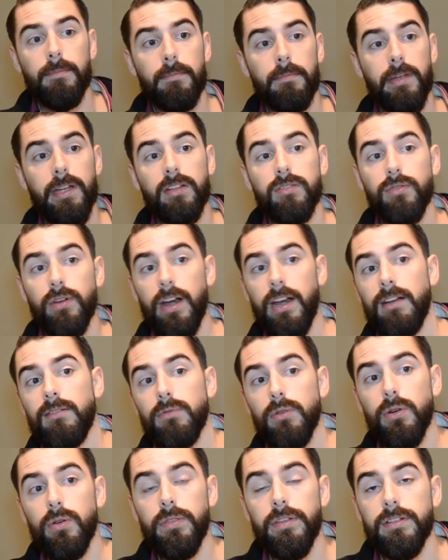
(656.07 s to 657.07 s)
because for any
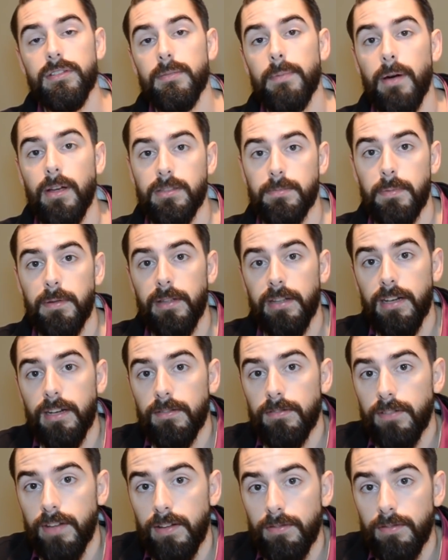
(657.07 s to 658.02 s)
rune there's the possibility of